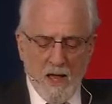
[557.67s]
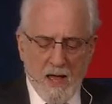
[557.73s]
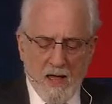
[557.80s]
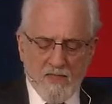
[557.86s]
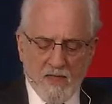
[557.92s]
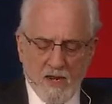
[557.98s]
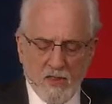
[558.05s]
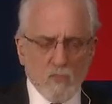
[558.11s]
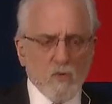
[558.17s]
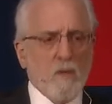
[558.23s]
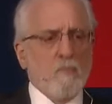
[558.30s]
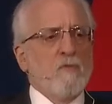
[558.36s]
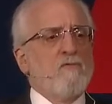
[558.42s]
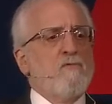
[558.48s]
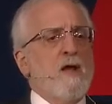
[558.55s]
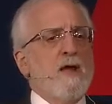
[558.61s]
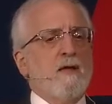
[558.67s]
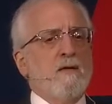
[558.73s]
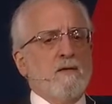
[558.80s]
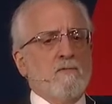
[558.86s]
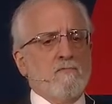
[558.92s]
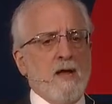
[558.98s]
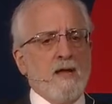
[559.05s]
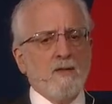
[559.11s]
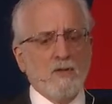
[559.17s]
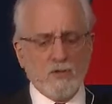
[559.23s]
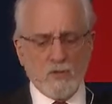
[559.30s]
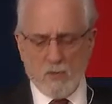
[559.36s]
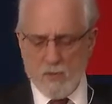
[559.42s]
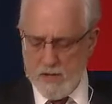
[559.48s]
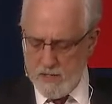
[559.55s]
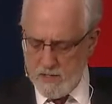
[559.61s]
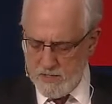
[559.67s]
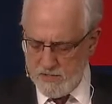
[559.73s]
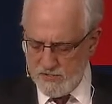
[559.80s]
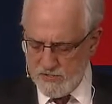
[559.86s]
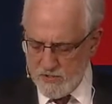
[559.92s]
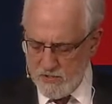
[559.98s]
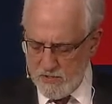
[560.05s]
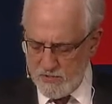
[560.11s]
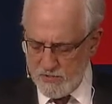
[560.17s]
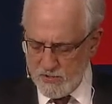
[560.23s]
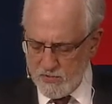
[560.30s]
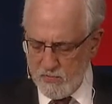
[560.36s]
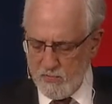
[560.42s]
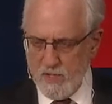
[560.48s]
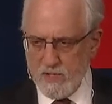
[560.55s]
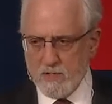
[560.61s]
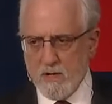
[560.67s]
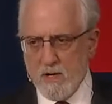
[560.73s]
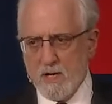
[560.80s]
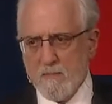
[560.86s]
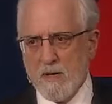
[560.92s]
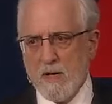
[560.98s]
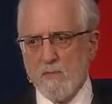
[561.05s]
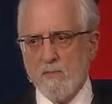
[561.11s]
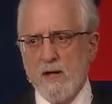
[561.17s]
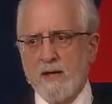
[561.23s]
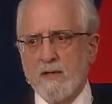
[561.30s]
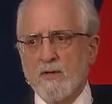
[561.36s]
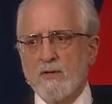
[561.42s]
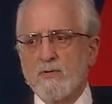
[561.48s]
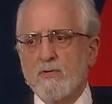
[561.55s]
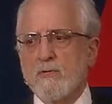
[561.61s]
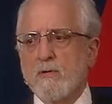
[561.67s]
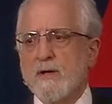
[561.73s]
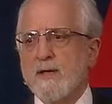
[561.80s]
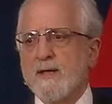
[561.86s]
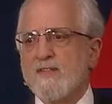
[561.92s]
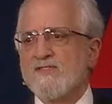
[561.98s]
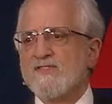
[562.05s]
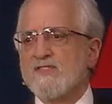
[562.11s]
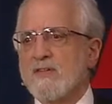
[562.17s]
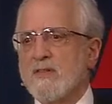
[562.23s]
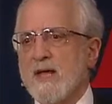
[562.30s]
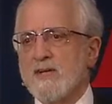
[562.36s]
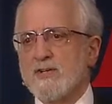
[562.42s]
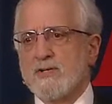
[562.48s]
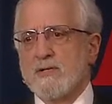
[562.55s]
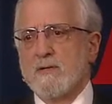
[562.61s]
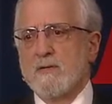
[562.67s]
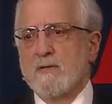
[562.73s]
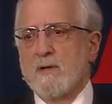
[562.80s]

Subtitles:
And then in the realm of regulatory concerns, we talk about regulatory insulation.